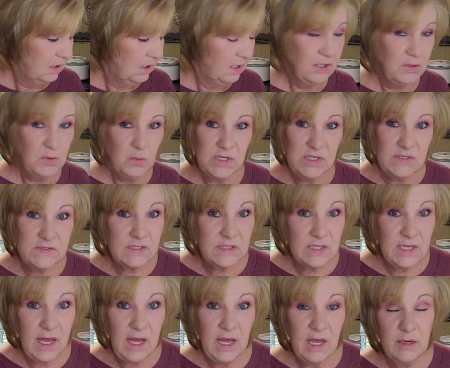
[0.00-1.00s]
and rinse
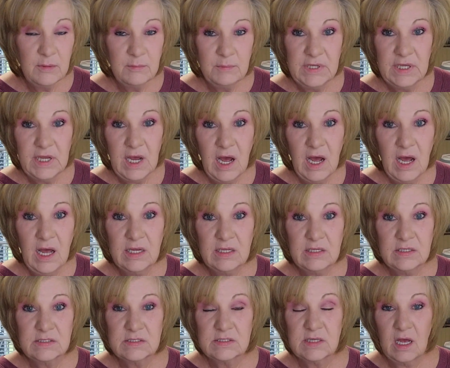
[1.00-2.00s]
again
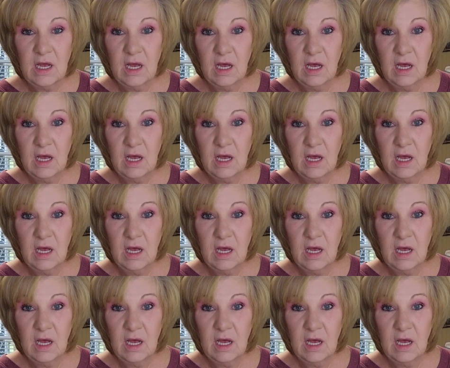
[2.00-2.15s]
because